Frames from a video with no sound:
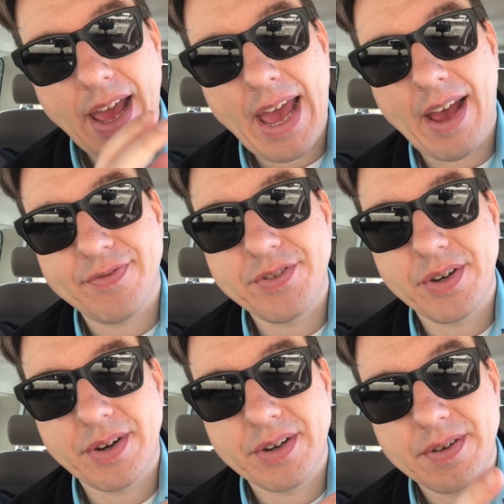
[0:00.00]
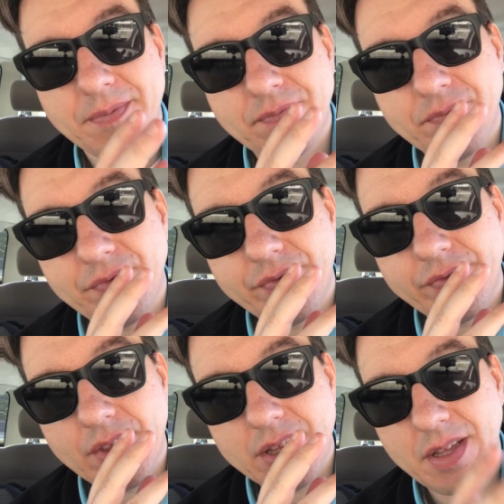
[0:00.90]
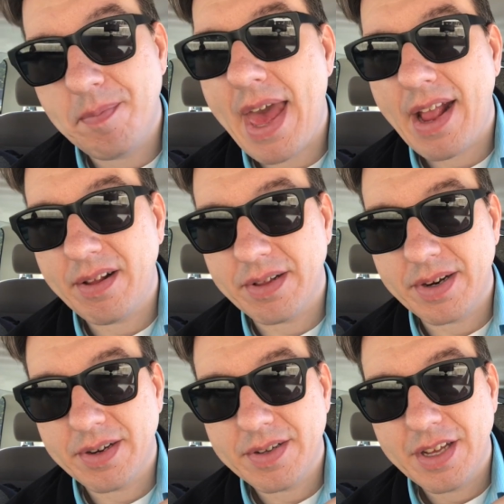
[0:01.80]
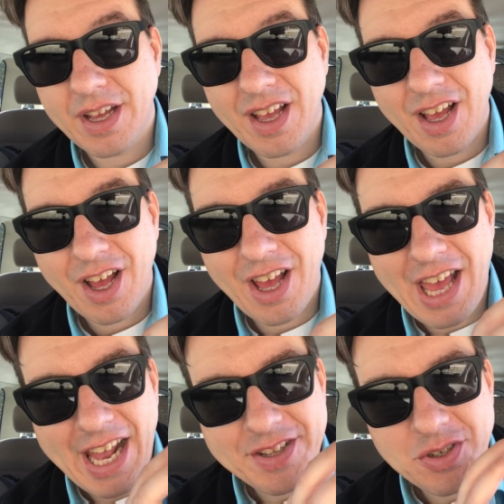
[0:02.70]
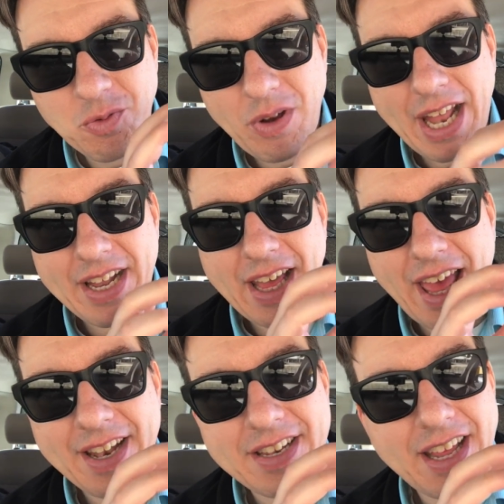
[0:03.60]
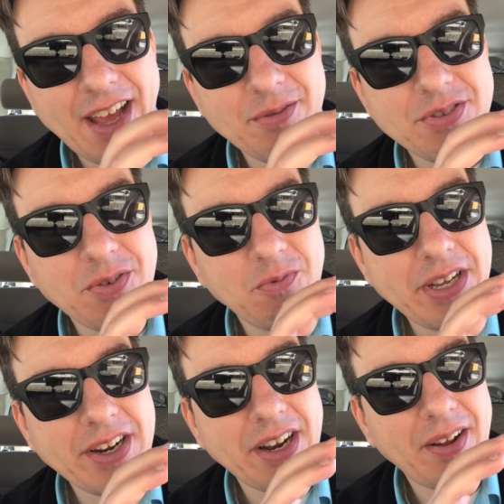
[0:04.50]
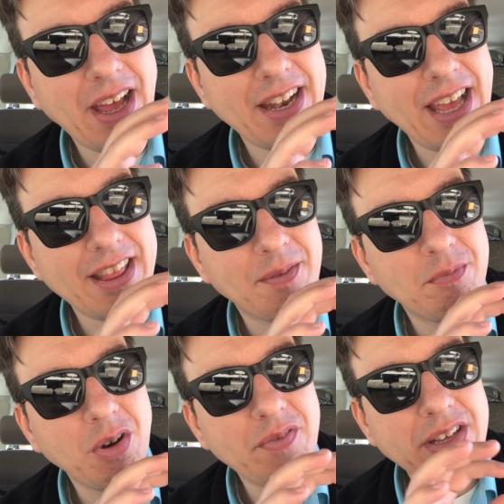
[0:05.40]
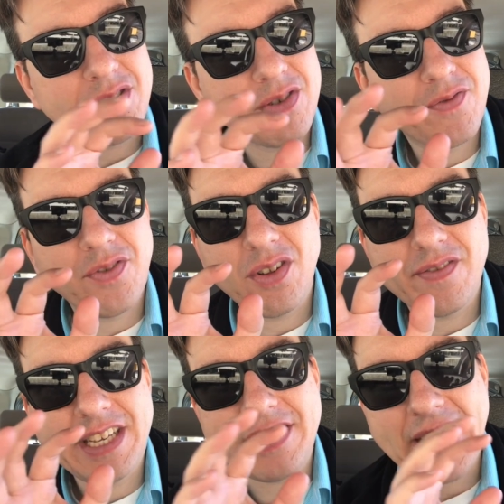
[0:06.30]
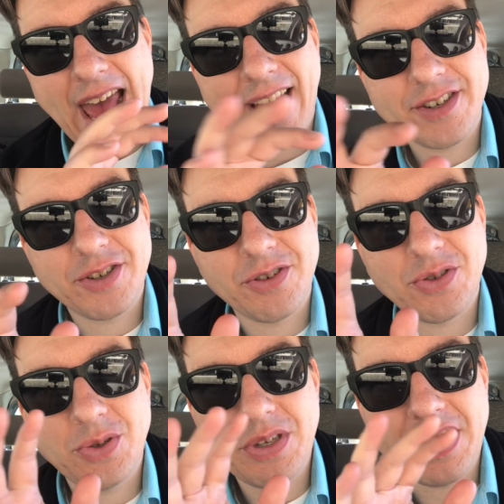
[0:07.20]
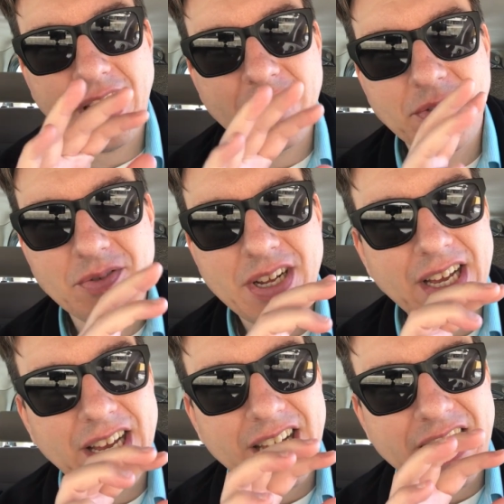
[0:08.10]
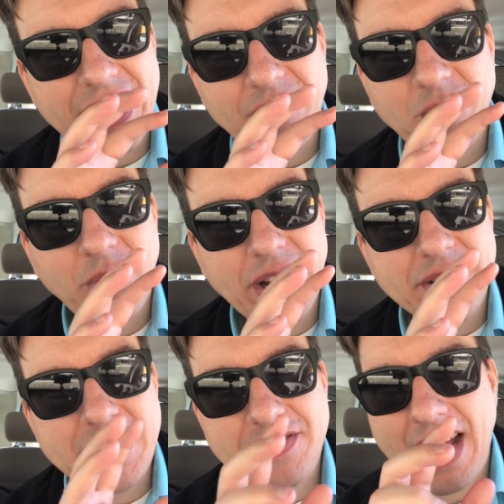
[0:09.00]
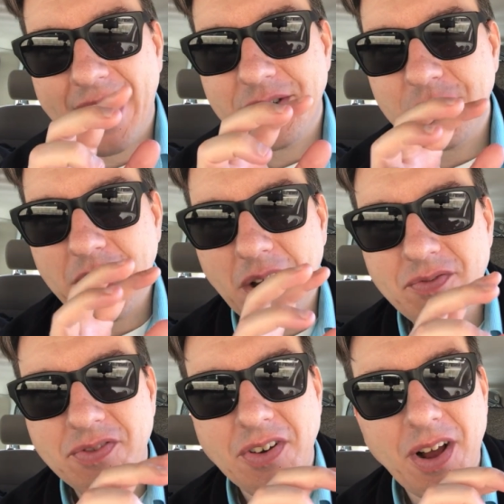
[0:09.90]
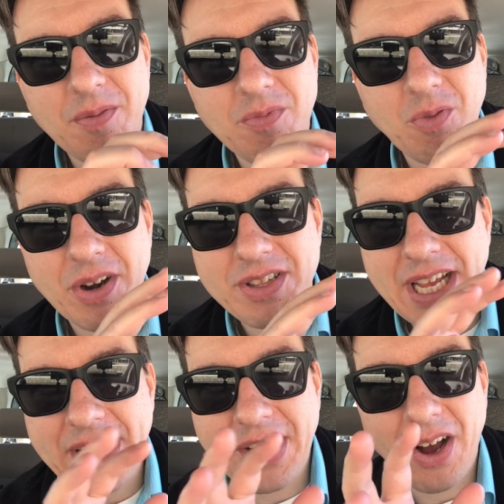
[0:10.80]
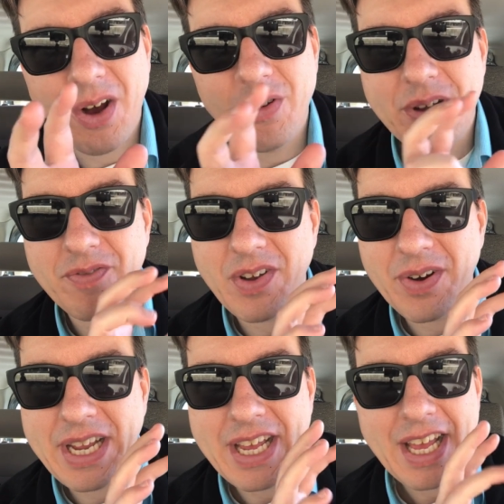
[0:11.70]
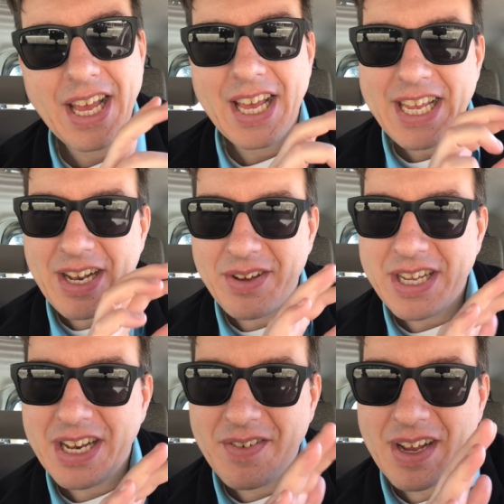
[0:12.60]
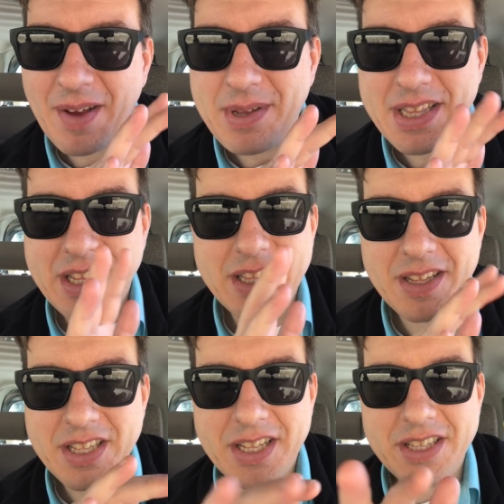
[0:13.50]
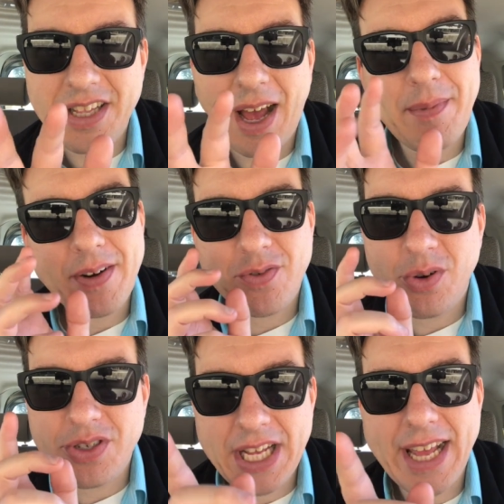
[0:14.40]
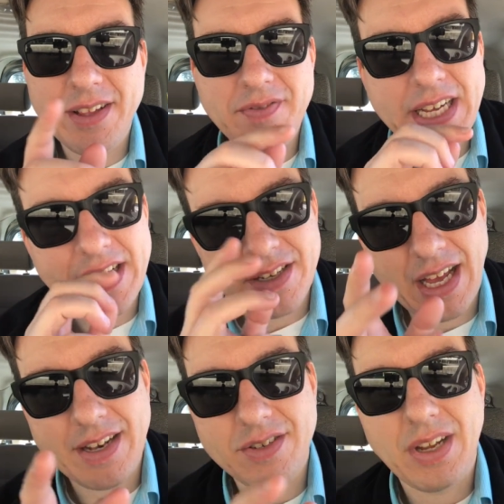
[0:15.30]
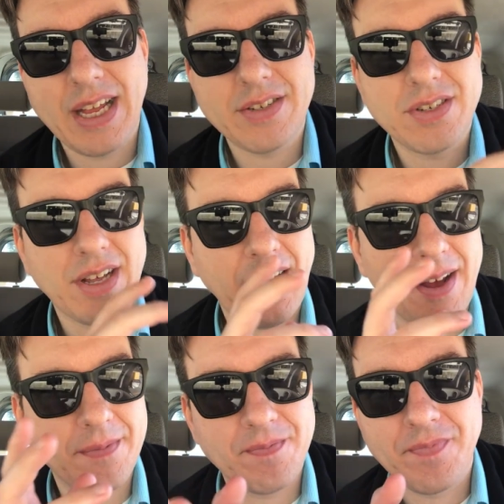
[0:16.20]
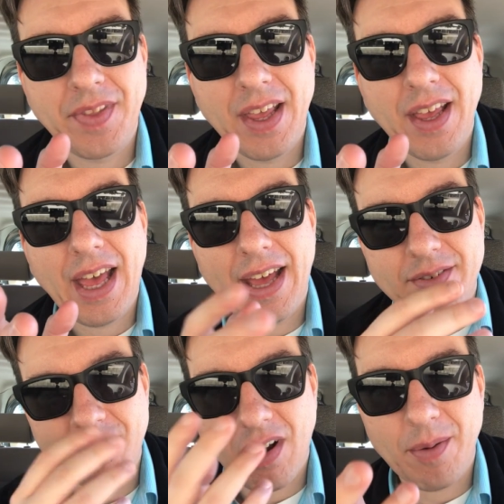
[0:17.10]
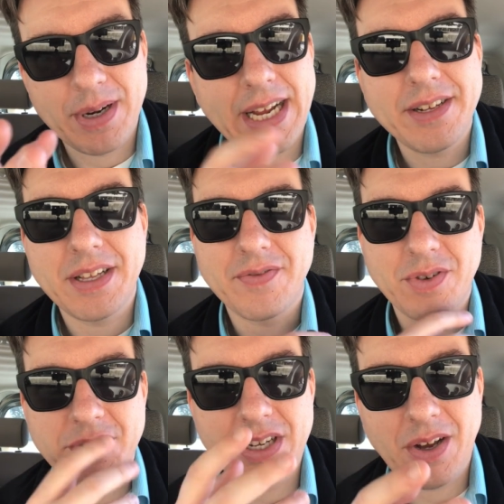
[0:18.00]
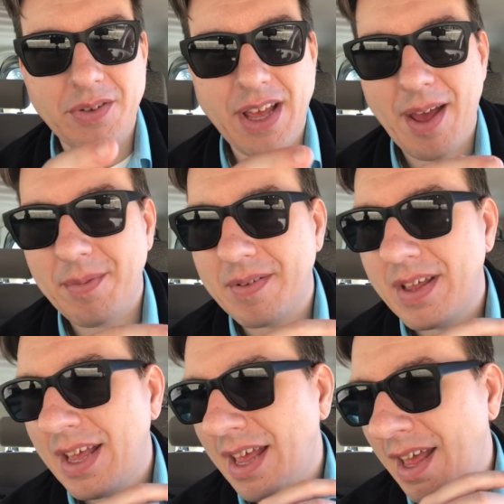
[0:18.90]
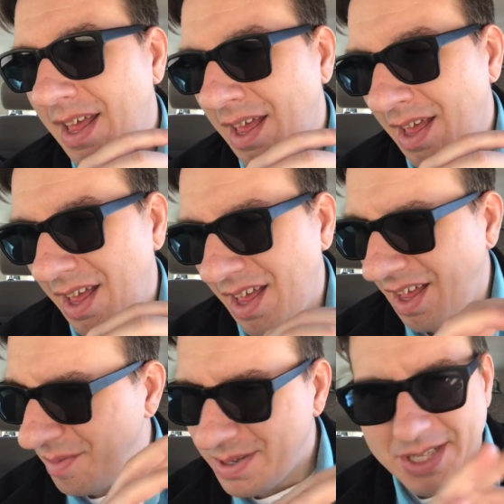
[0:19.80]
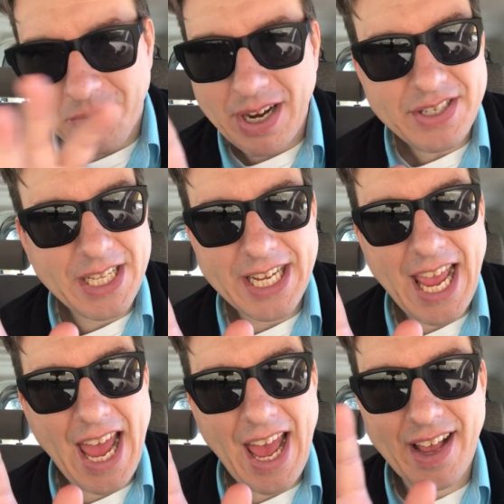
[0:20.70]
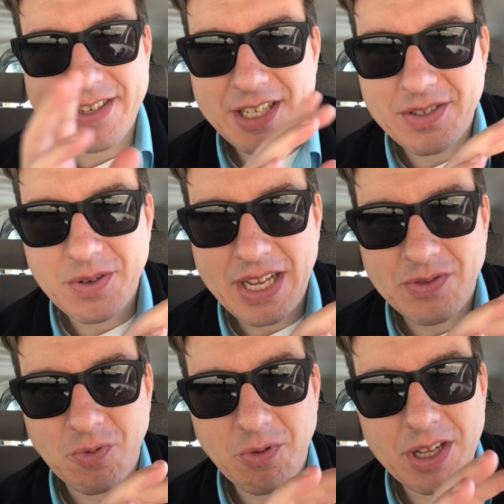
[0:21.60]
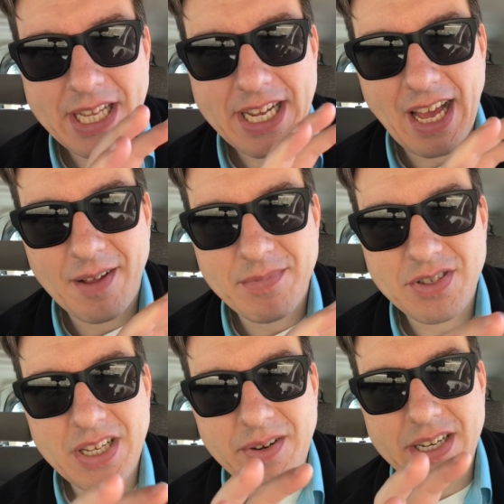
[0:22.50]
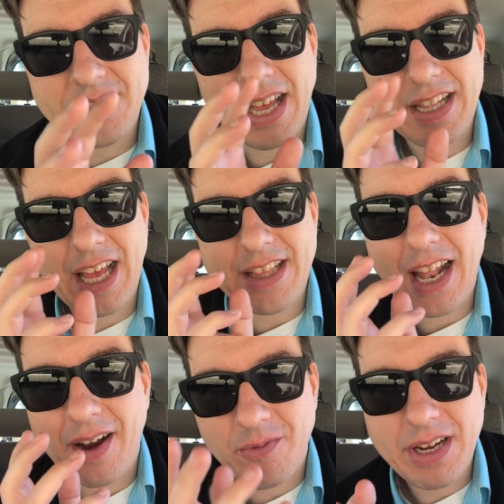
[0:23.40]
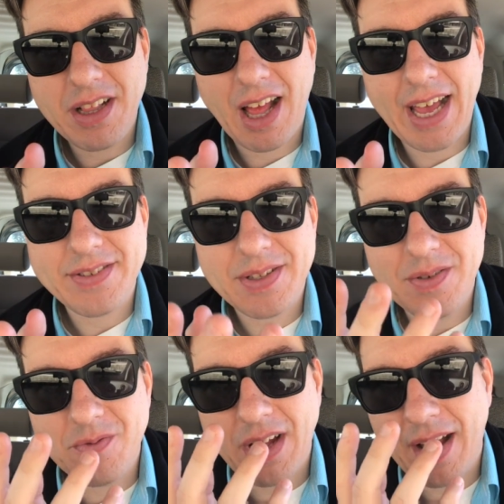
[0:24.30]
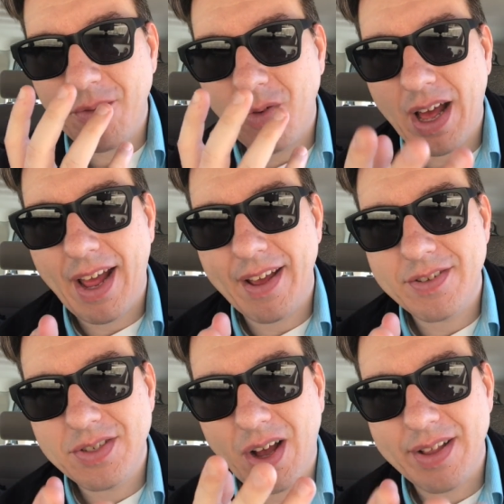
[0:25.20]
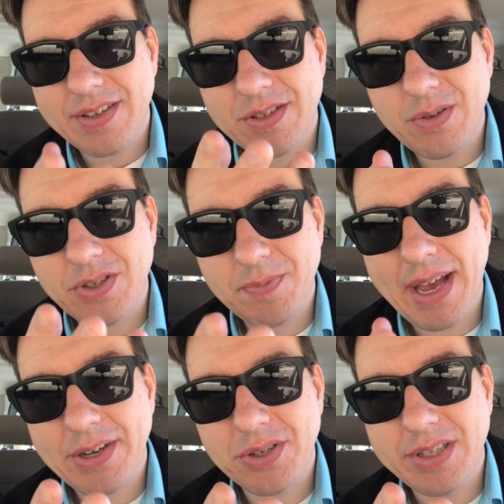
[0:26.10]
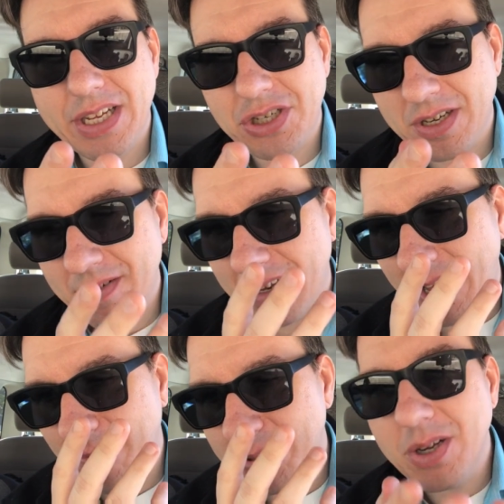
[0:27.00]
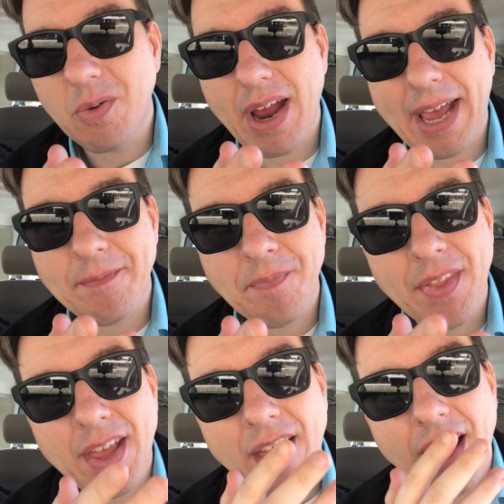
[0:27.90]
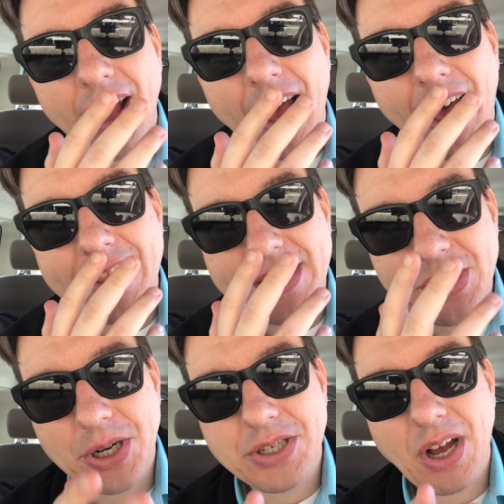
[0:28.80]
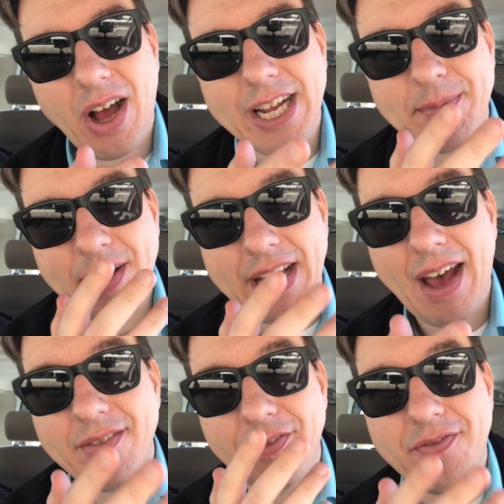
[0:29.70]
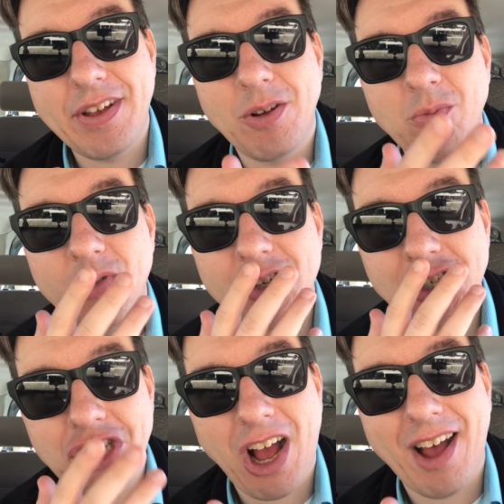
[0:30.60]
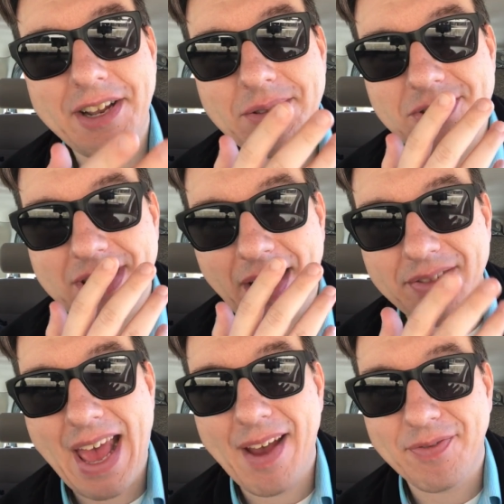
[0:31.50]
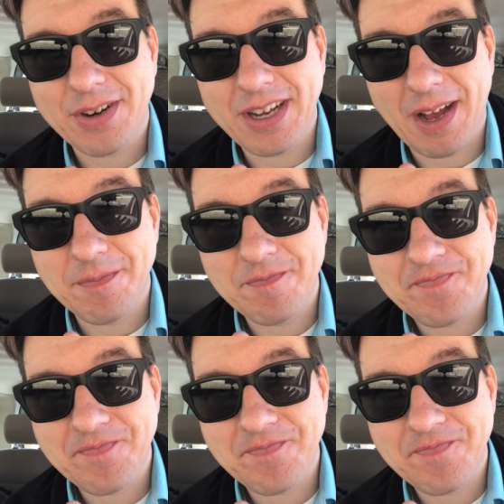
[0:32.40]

after The Mangler and it's a and it, and it was a weird and and the movie is just full of these actors who you never you know where these actors come from where they go they're very you know you never I mean the, the, the I mean of course Ted Levine and and and um, and Robert Englund of course you know them and but the rest of the cast is, is really kind of mysterious. And, and then I realized when I uh, saw this new special edition uh, Blu ray, uh, they started talking about how the film was shot in South Africa